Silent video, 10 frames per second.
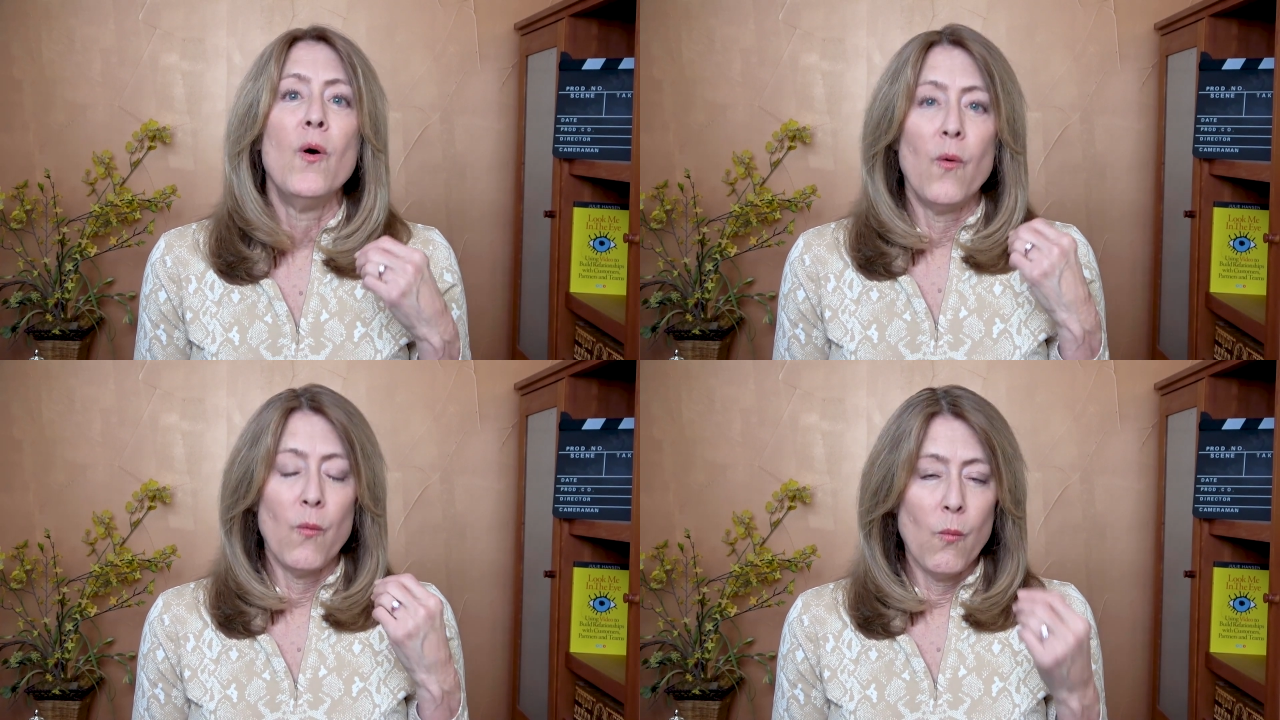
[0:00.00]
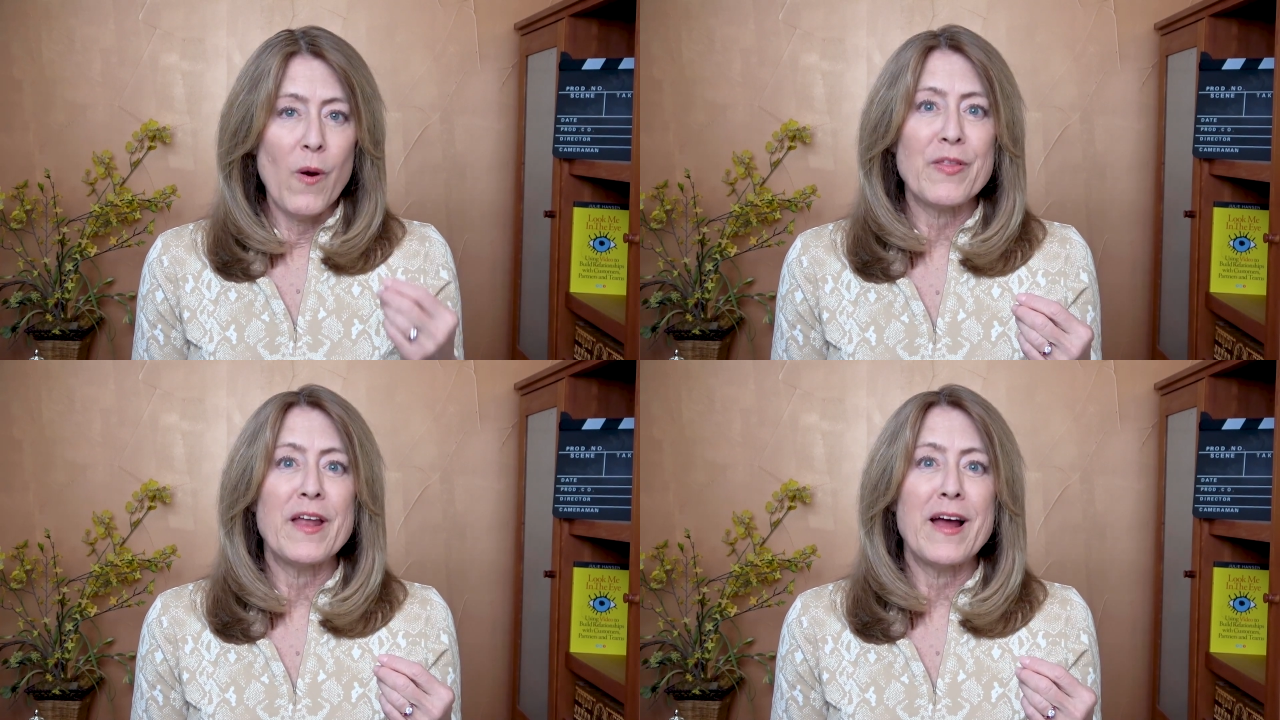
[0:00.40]

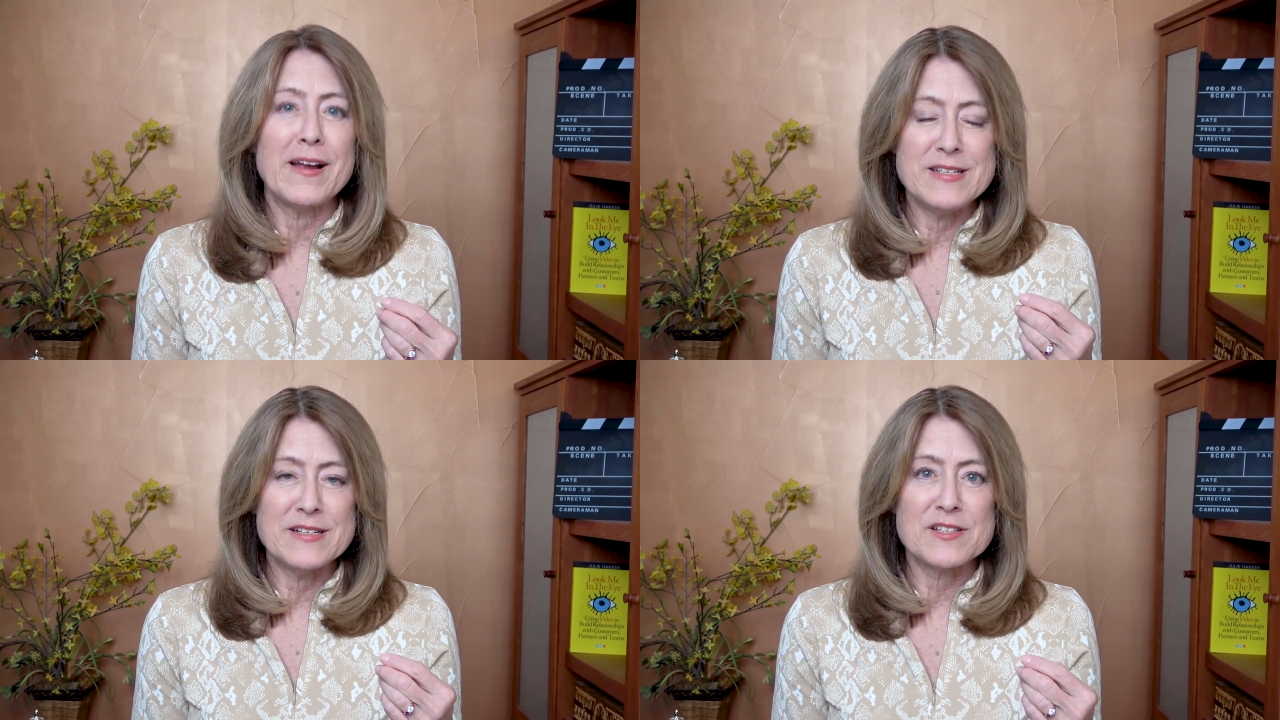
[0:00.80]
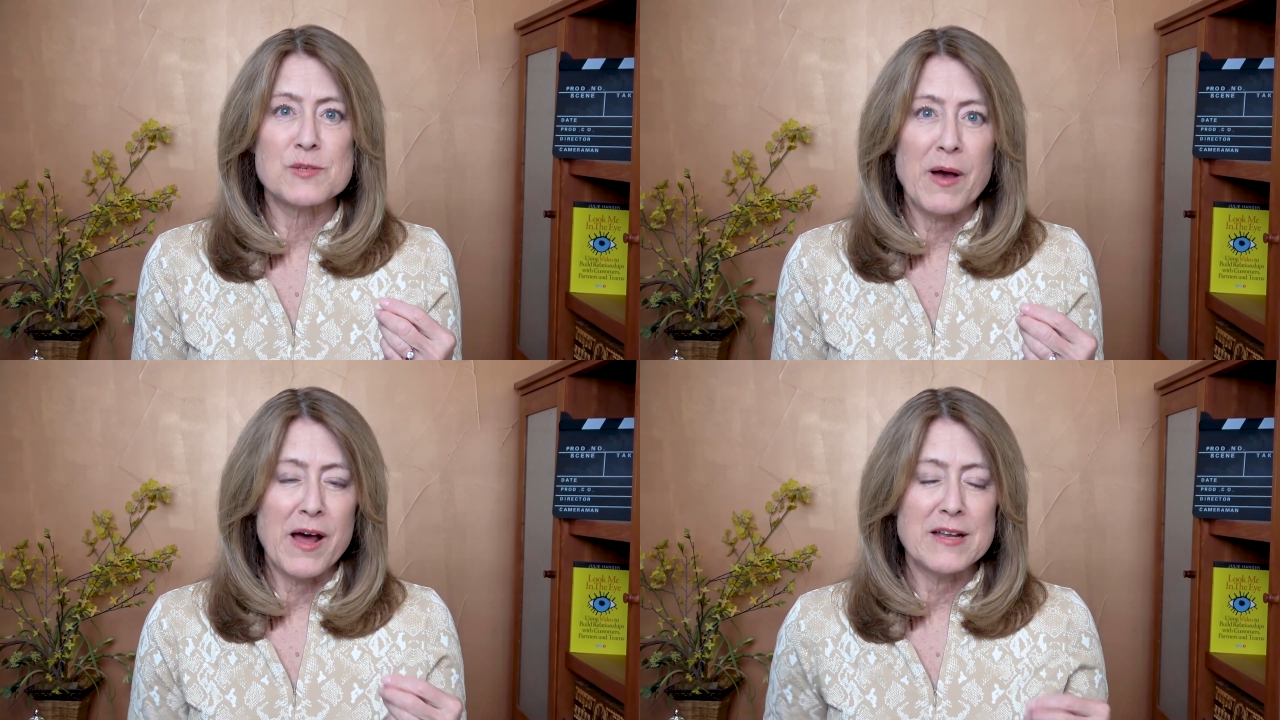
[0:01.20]
where that ideal
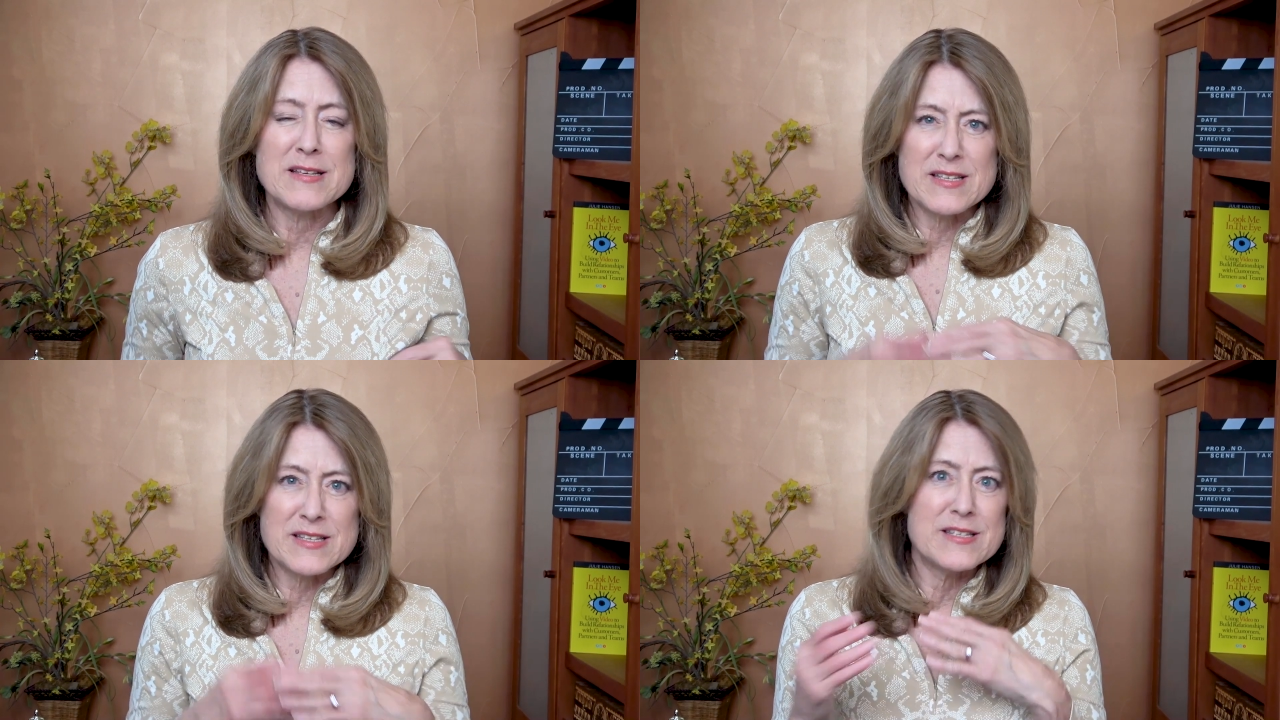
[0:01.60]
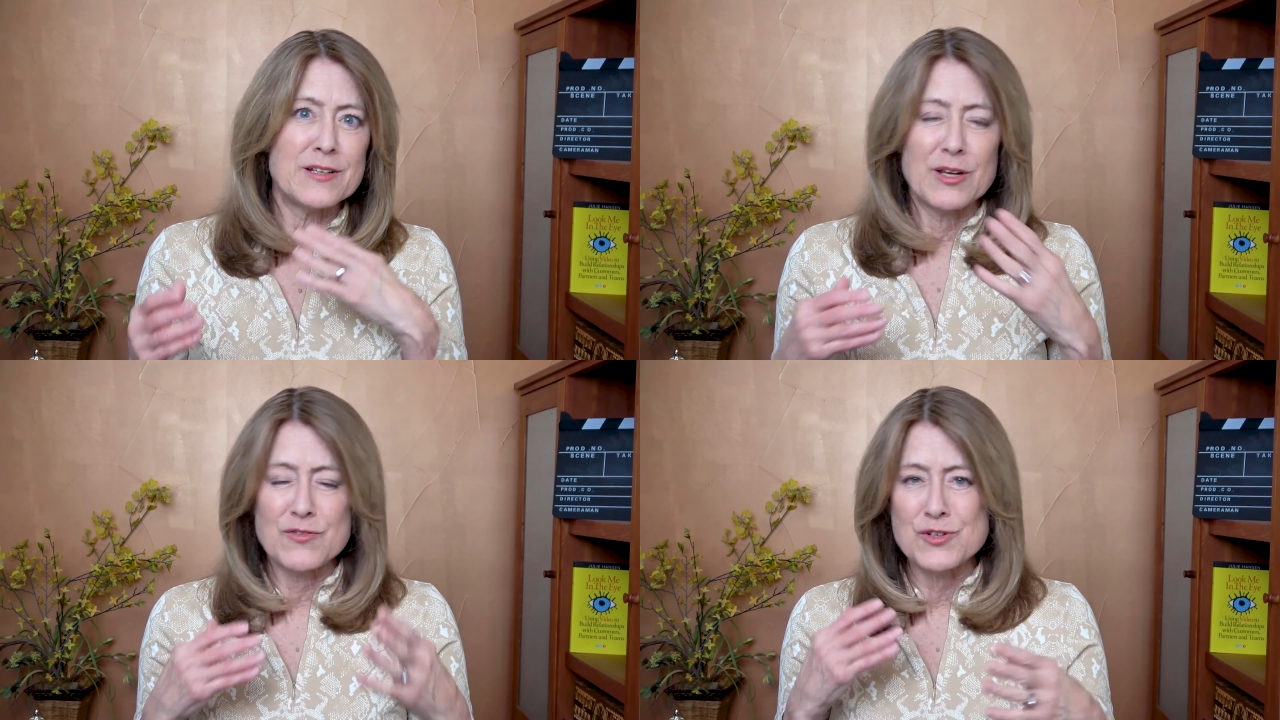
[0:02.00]
spot is that
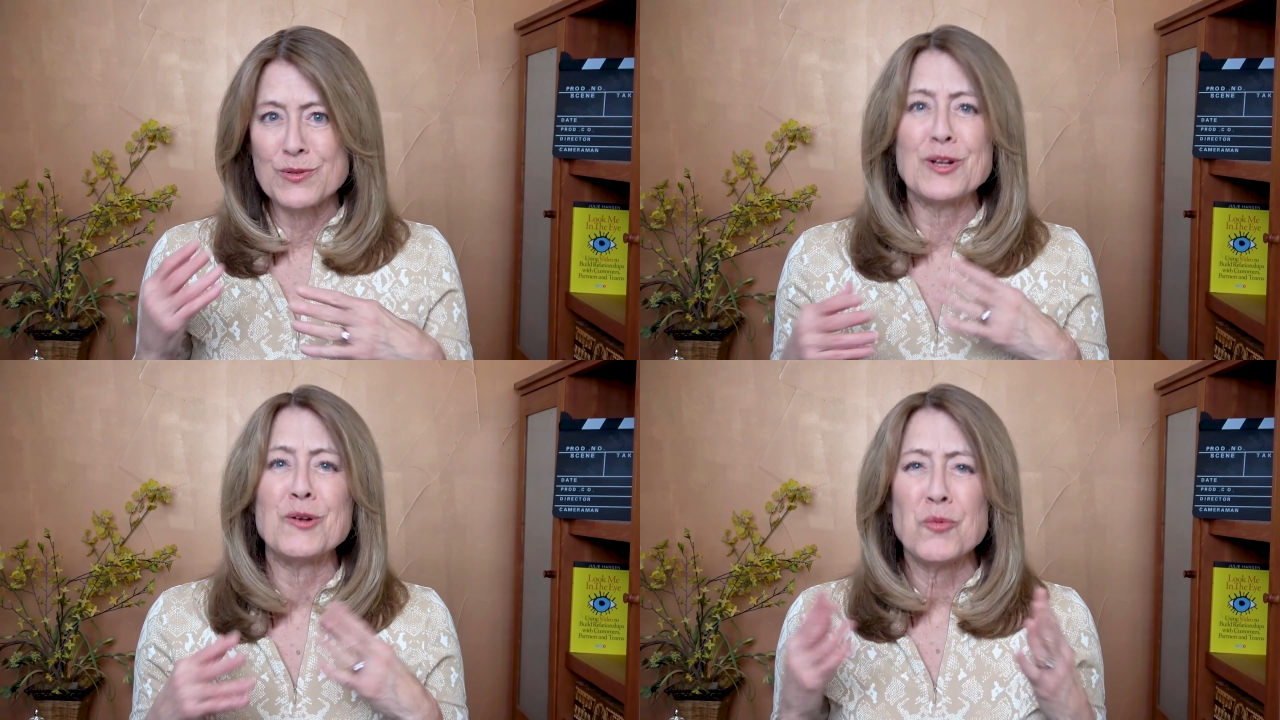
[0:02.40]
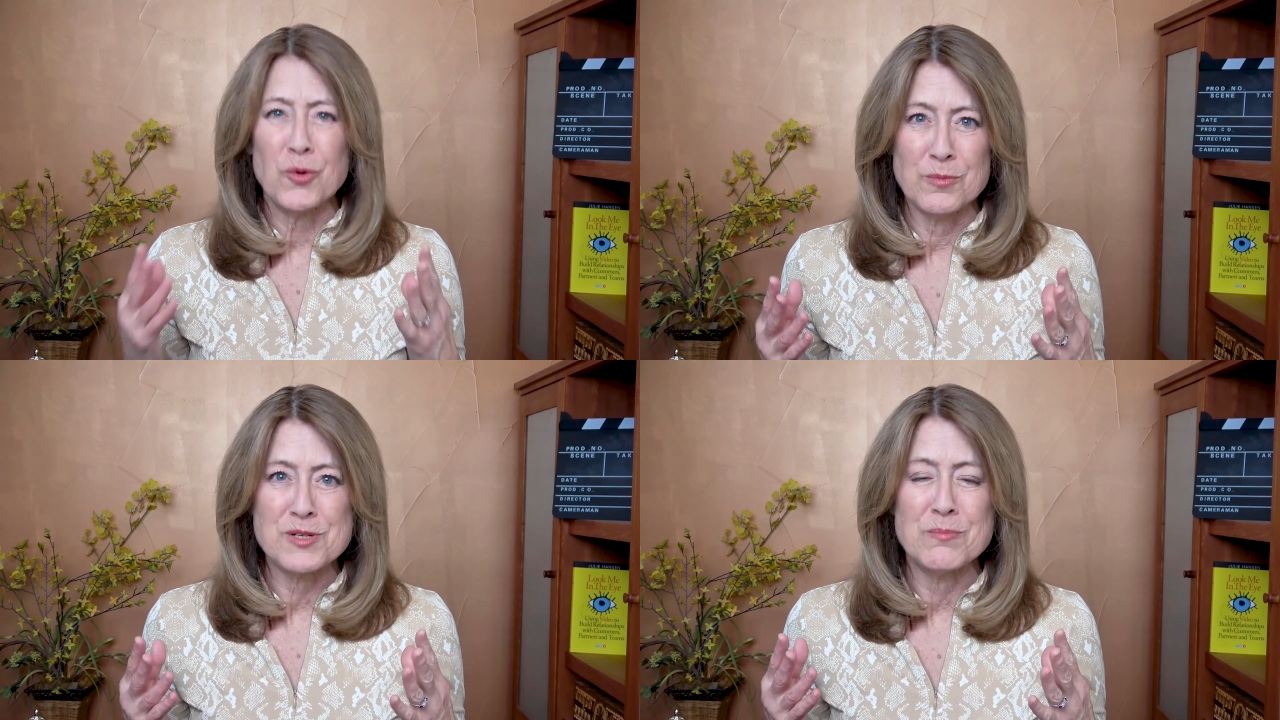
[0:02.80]
still gives you a little
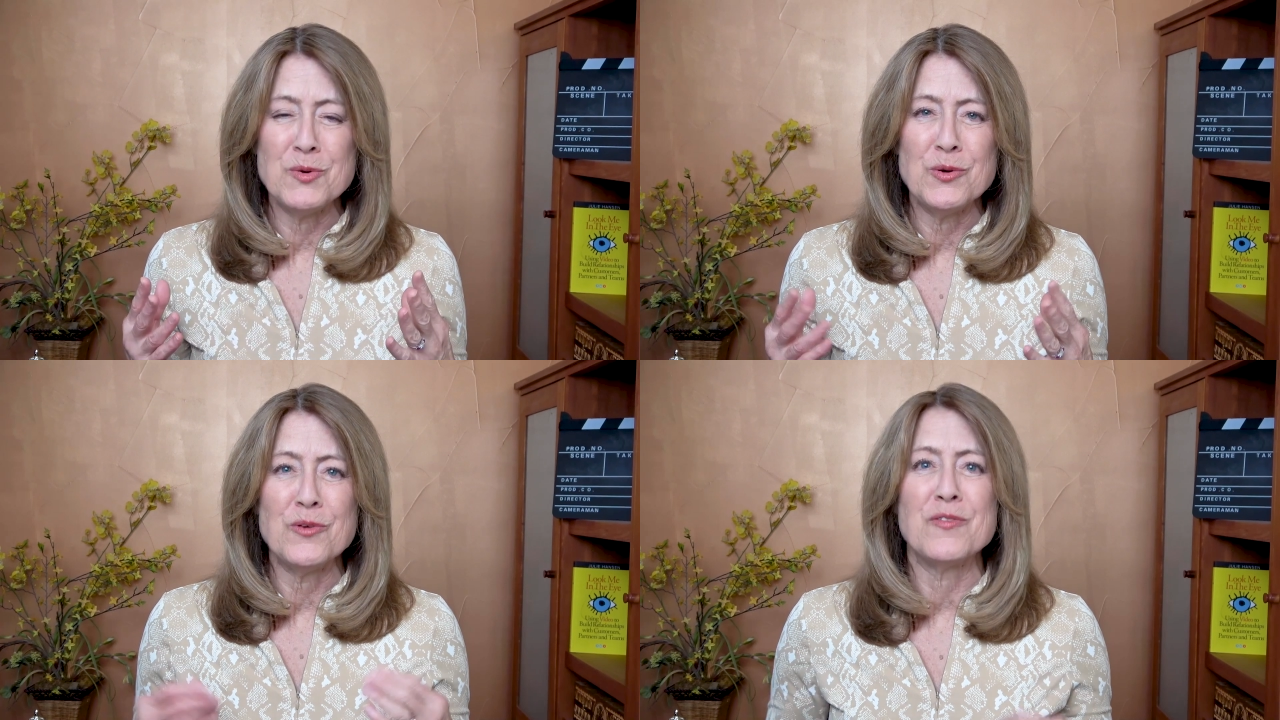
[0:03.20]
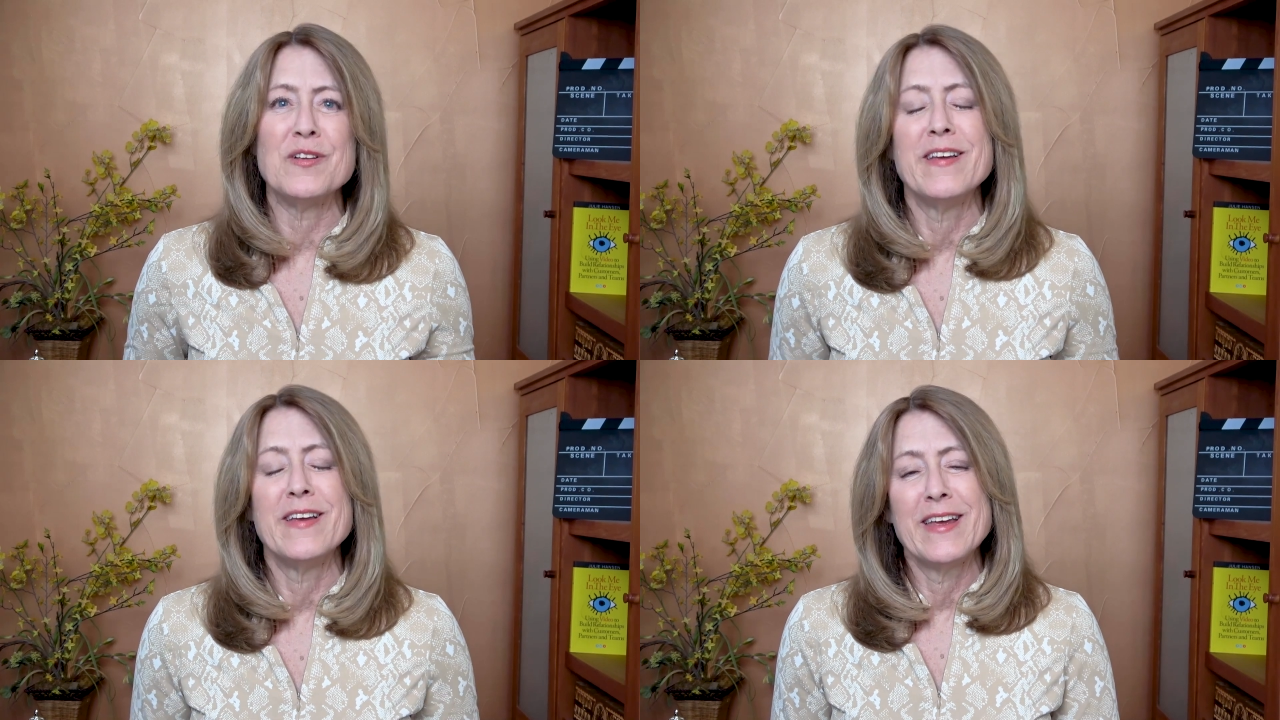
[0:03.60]
room to move
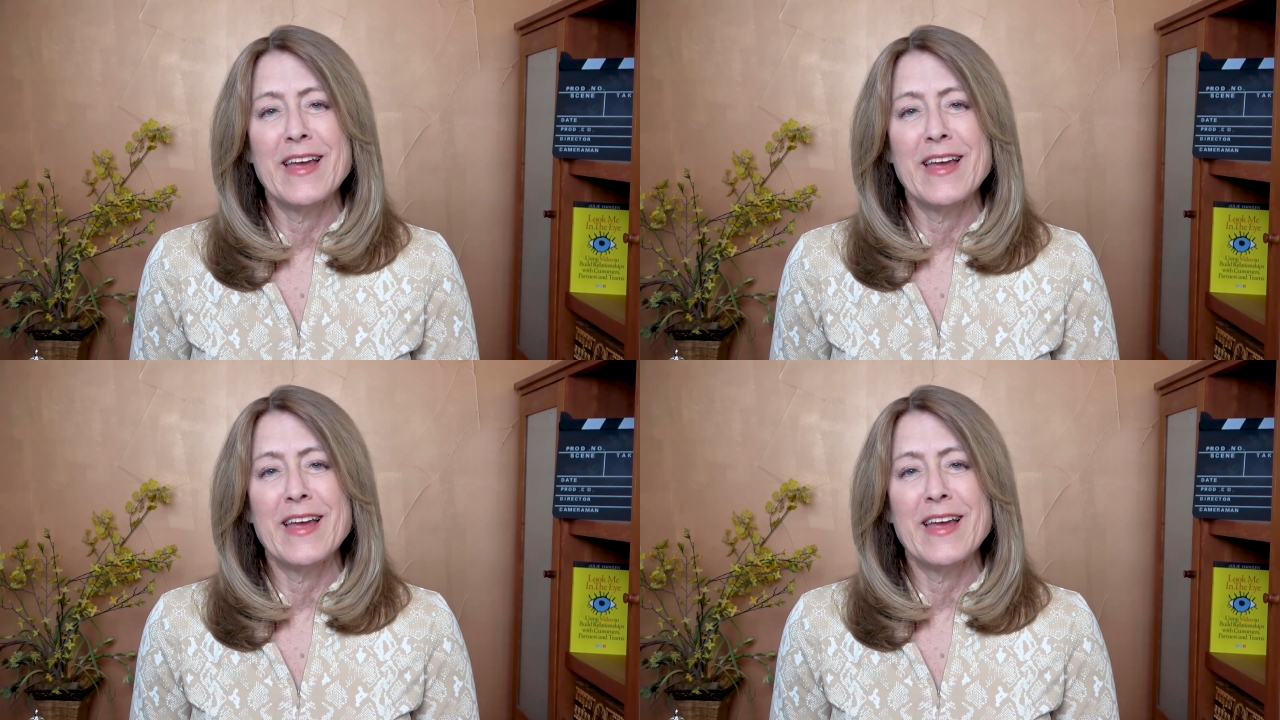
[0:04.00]
and,